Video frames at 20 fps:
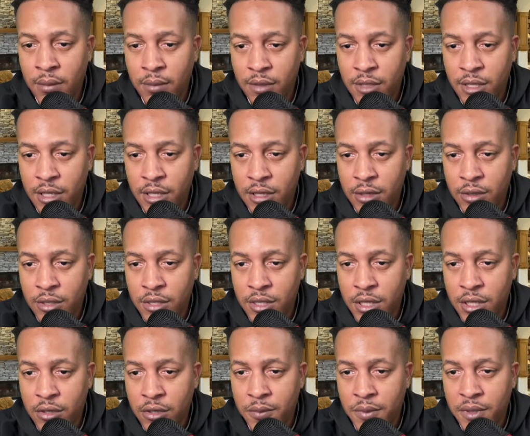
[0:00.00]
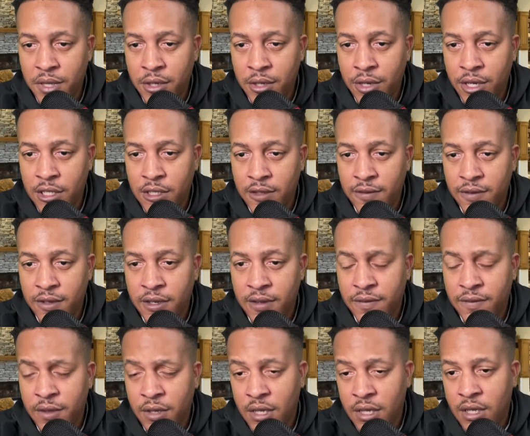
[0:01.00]
I think they'll continue to be aggressive. And if
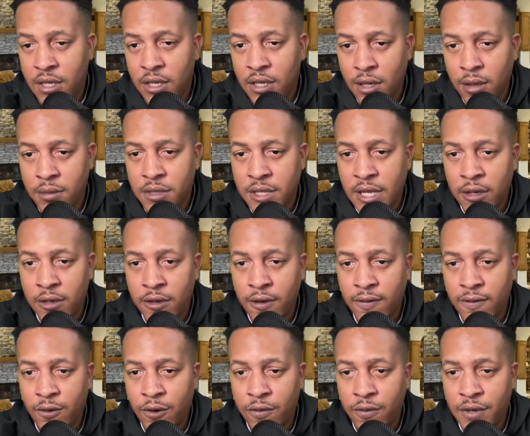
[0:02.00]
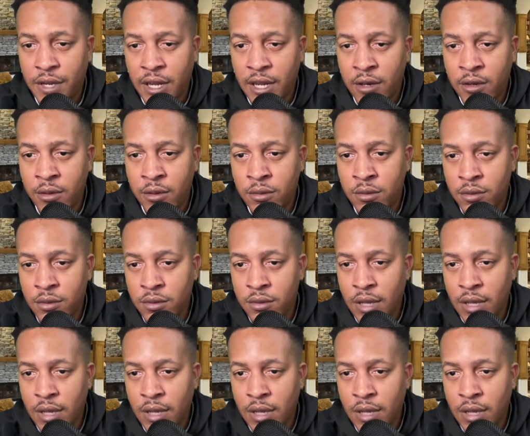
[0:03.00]
it comes down to fourth down,